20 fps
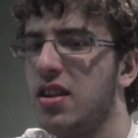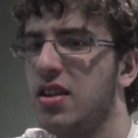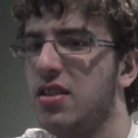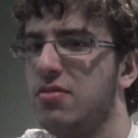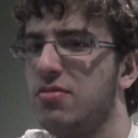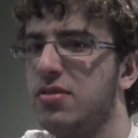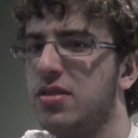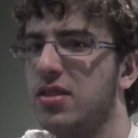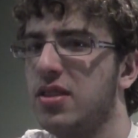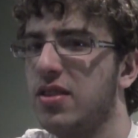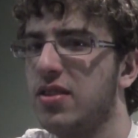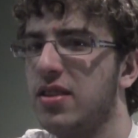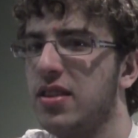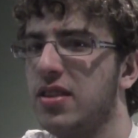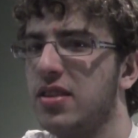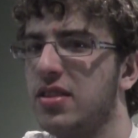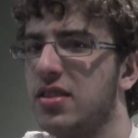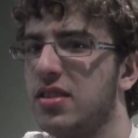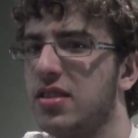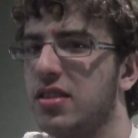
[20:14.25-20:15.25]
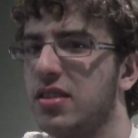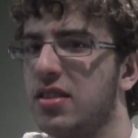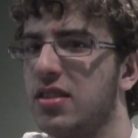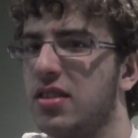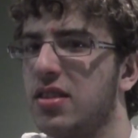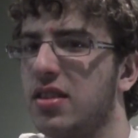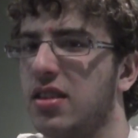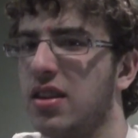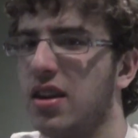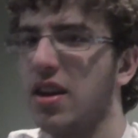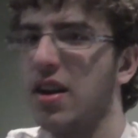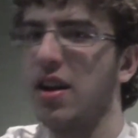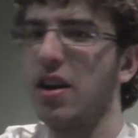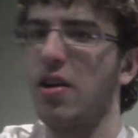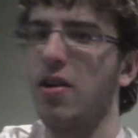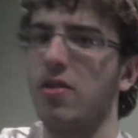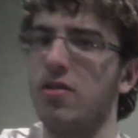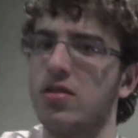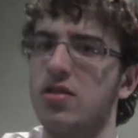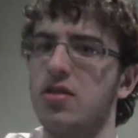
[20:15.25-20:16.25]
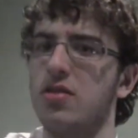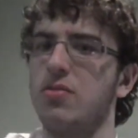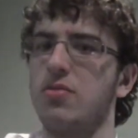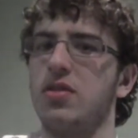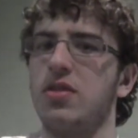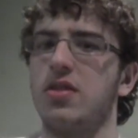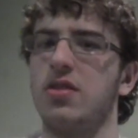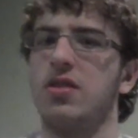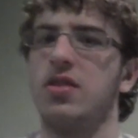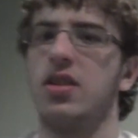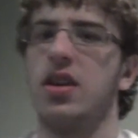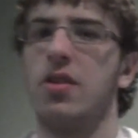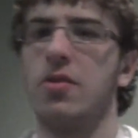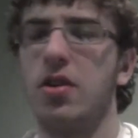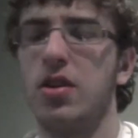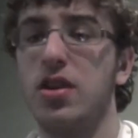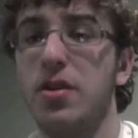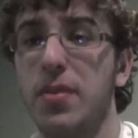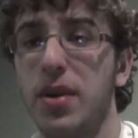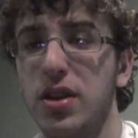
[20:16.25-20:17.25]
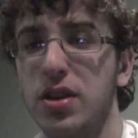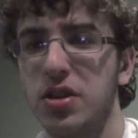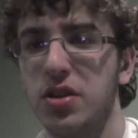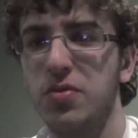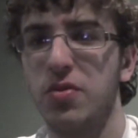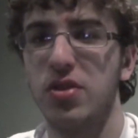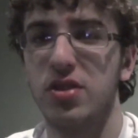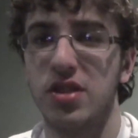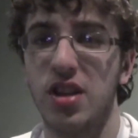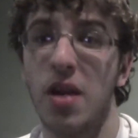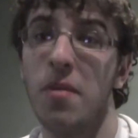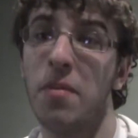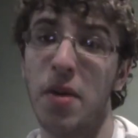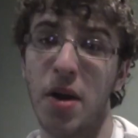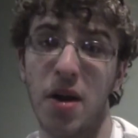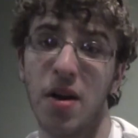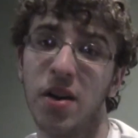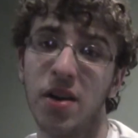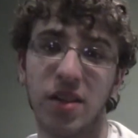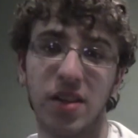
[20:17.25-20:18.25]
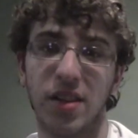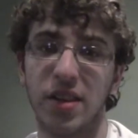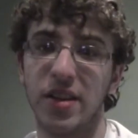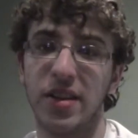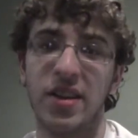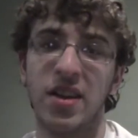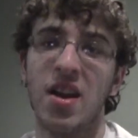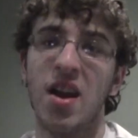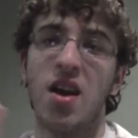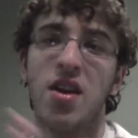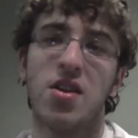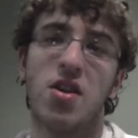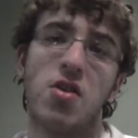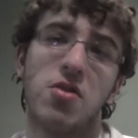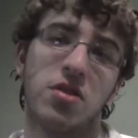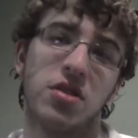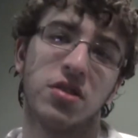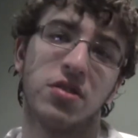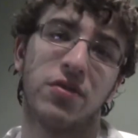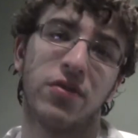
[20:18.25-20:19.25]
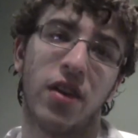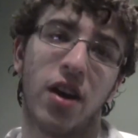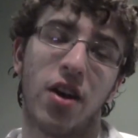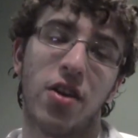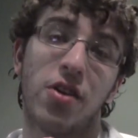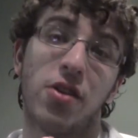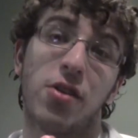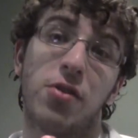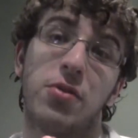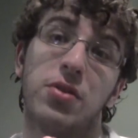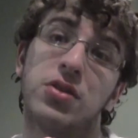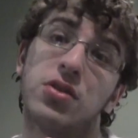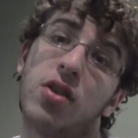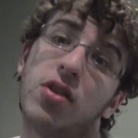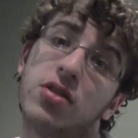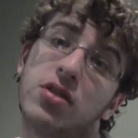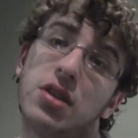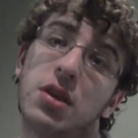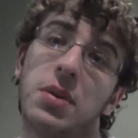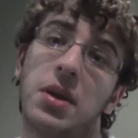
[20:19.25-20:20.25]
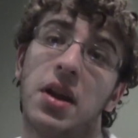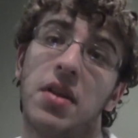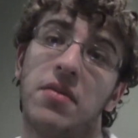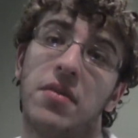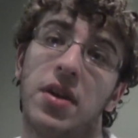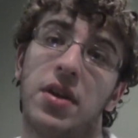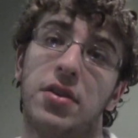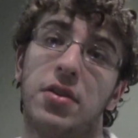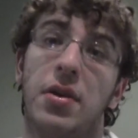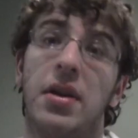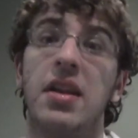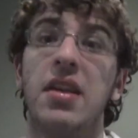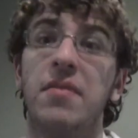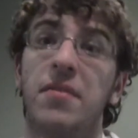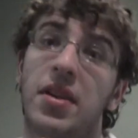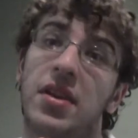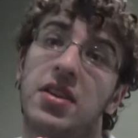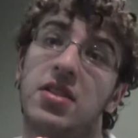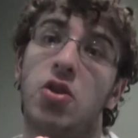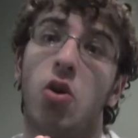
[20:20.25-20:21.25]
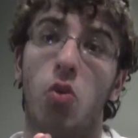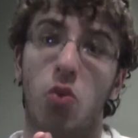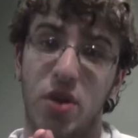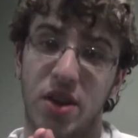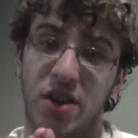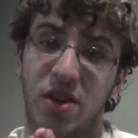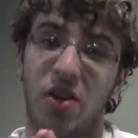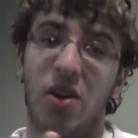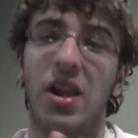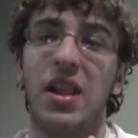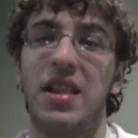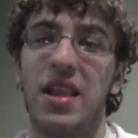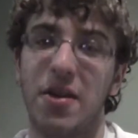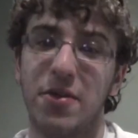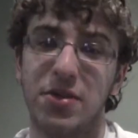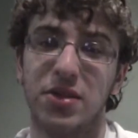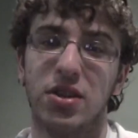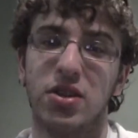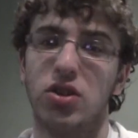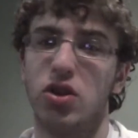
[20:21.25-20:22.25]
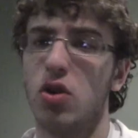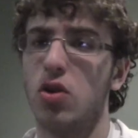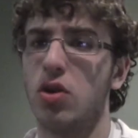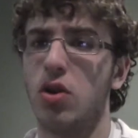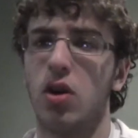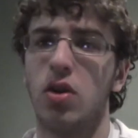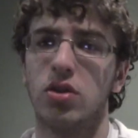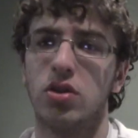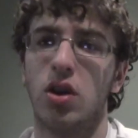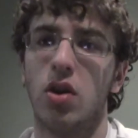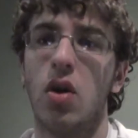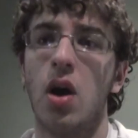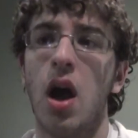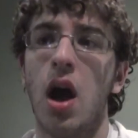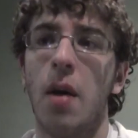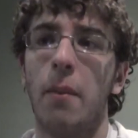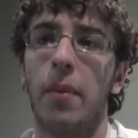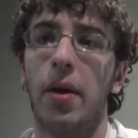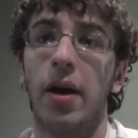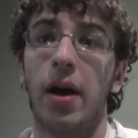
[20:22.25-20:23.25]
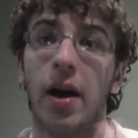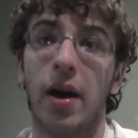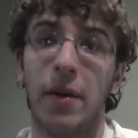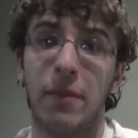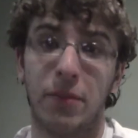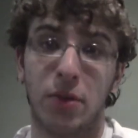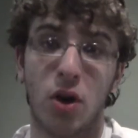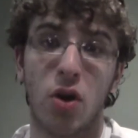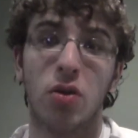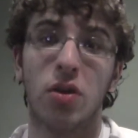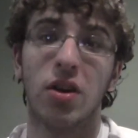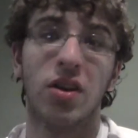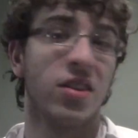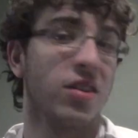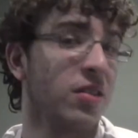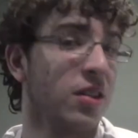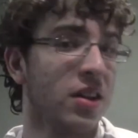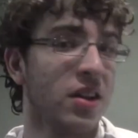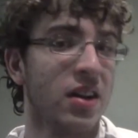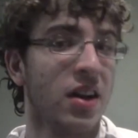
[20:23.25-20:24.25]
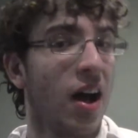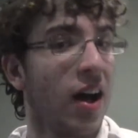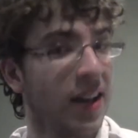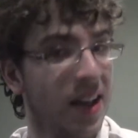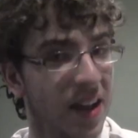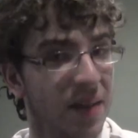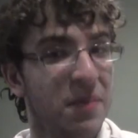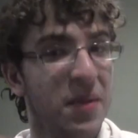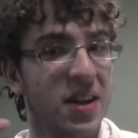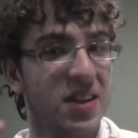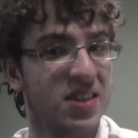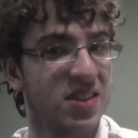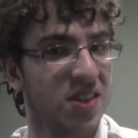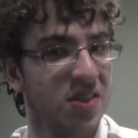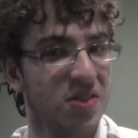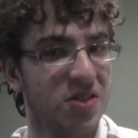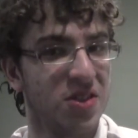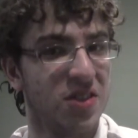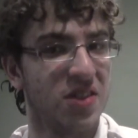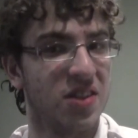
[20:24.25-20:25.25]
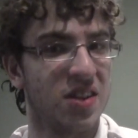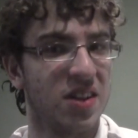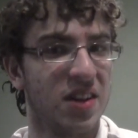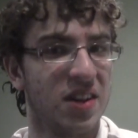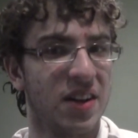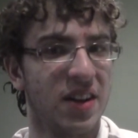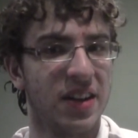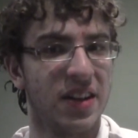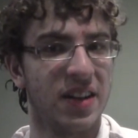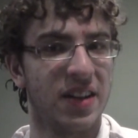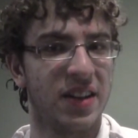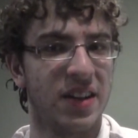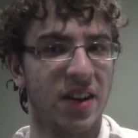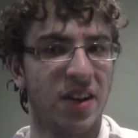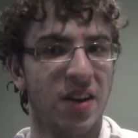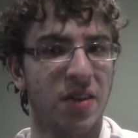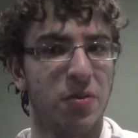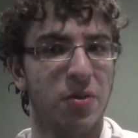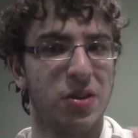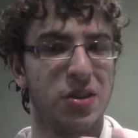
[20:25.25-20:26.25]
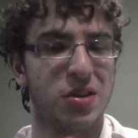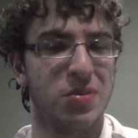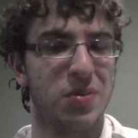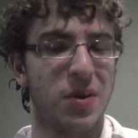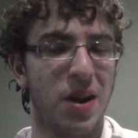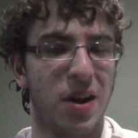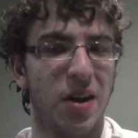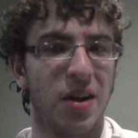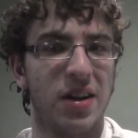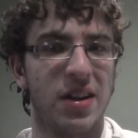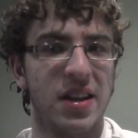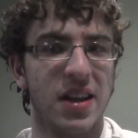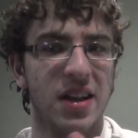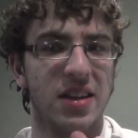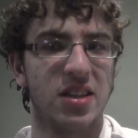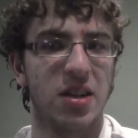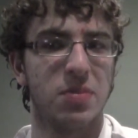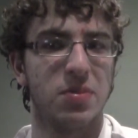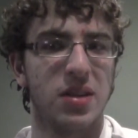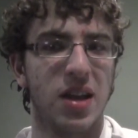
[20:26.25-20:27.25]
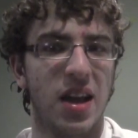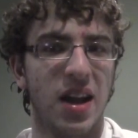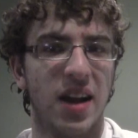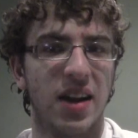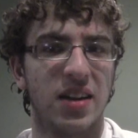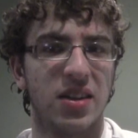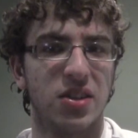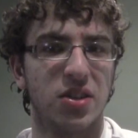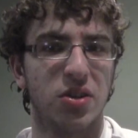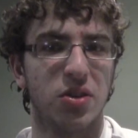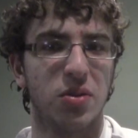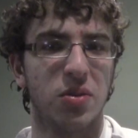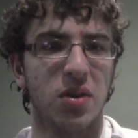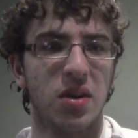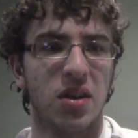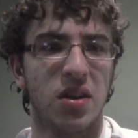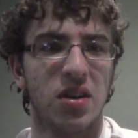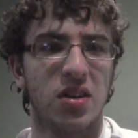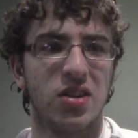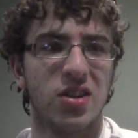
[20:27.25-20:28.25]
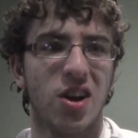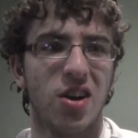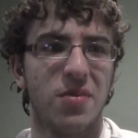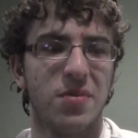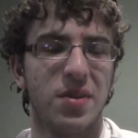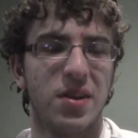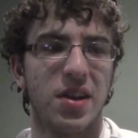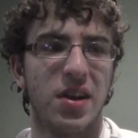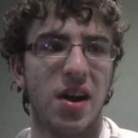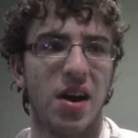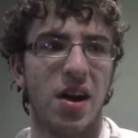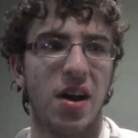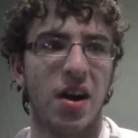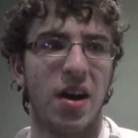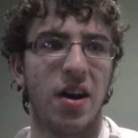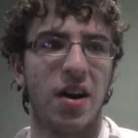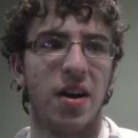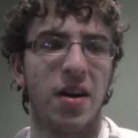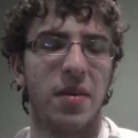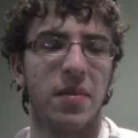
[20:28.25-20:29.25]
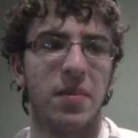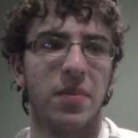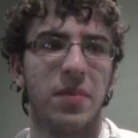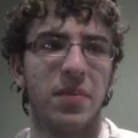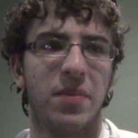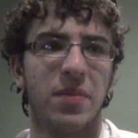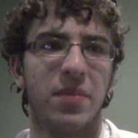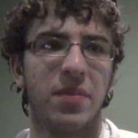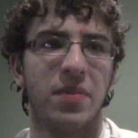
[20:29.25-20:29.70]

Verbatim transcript: are you serious? Also, one other thing I wanted to mention was that apparently Koda's father was also an inventor. He invented the wheel, and that was a joke also. But um, Koda, again, makes another joke uh, here, which is where he ends up saying to Shelby, uh, um,